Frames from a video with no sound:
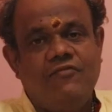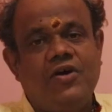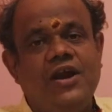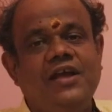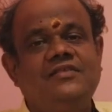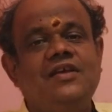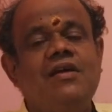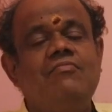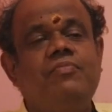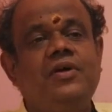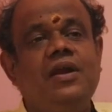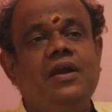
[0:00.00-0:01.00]
For
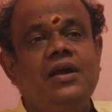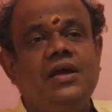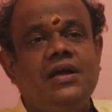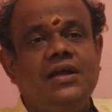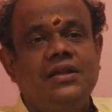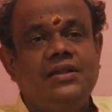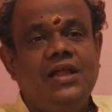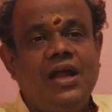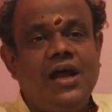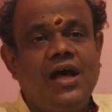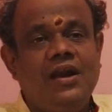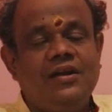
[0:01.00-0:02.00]
example,
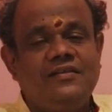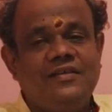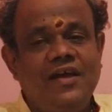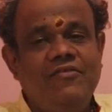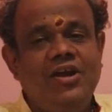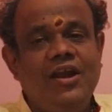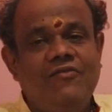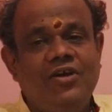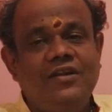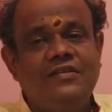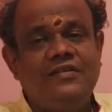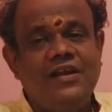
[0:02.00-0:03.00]
there are 7
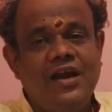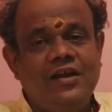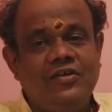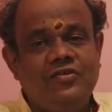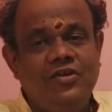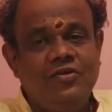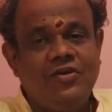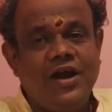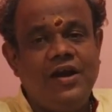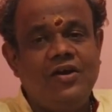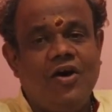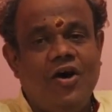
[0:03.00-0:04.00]
levels. Let us
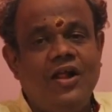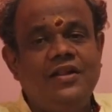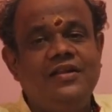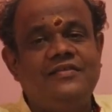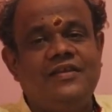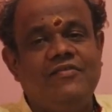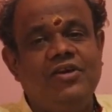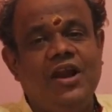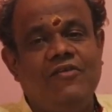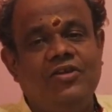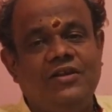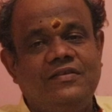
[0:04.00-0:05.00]
look at all the
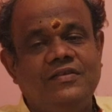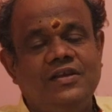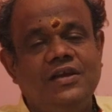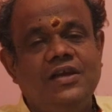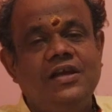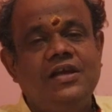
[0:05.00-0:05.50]
7 levels.